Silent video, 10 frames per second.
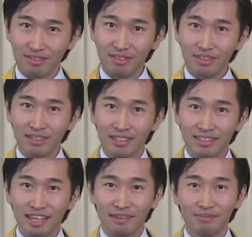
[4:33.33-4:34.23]
then
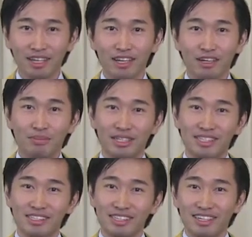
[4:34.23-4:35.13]
please
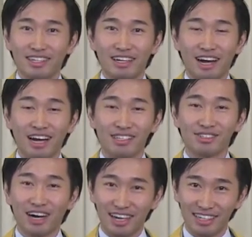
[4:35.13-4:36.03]
ask her
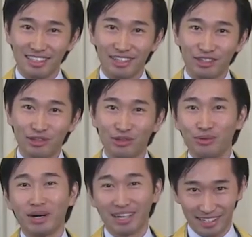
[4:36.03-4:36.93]
to
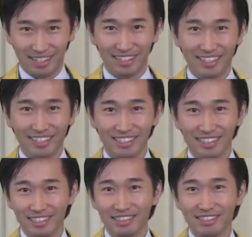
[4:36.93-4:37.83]
work
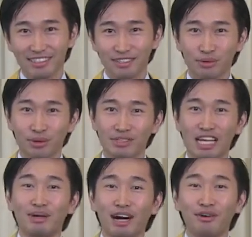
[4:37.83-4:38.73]
for some
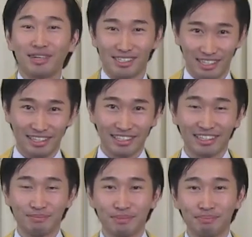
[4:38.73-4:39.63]
hours in
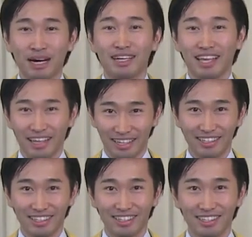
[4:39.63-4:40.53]
per day.
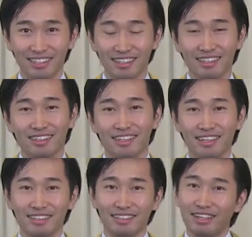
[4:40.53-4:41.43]
Then
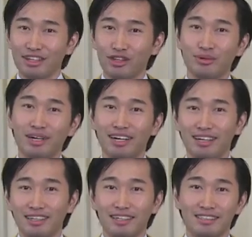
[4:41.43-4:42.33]
your
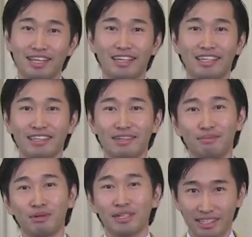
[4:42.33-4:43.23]
daily
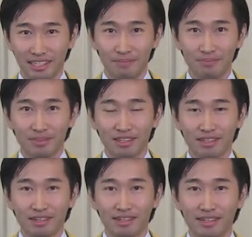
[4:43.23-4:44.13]
poverty
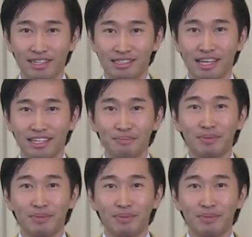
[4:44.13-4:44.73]
is getting better.